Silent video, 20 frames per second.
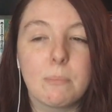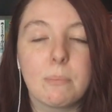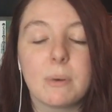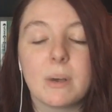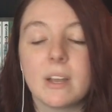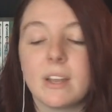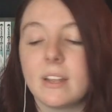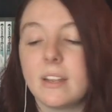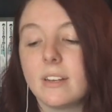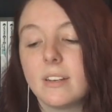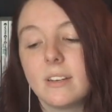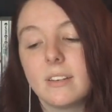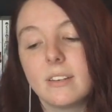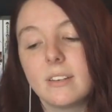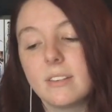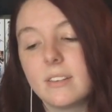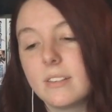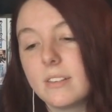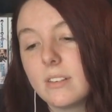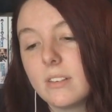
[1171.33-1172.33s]
But
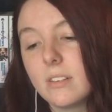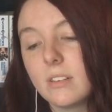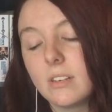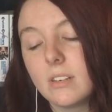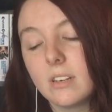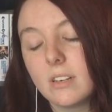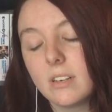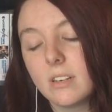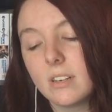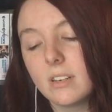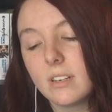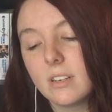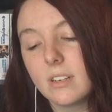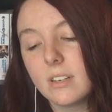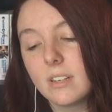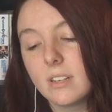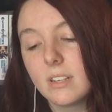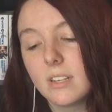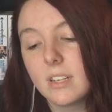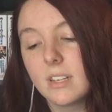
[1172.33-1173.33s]
uh,
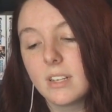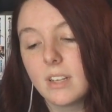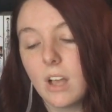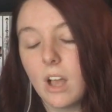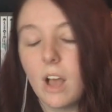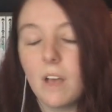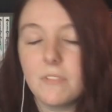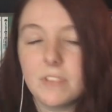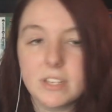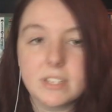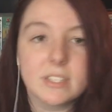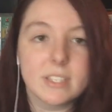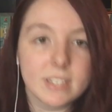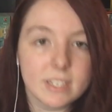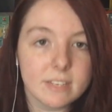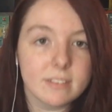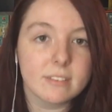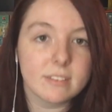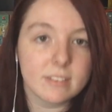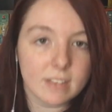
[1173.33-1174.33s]

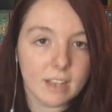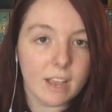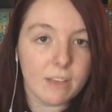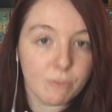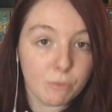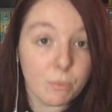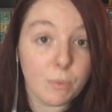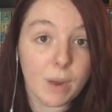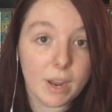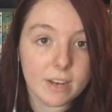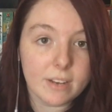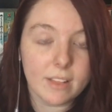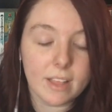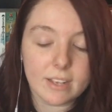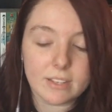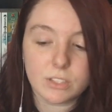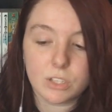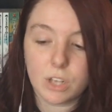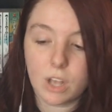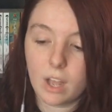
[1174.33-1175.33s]
obviously, I've read
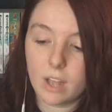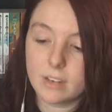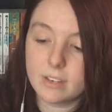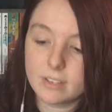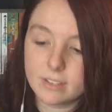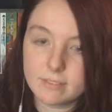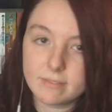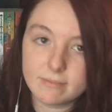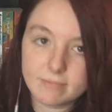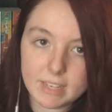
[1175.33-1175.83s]
Lexicon,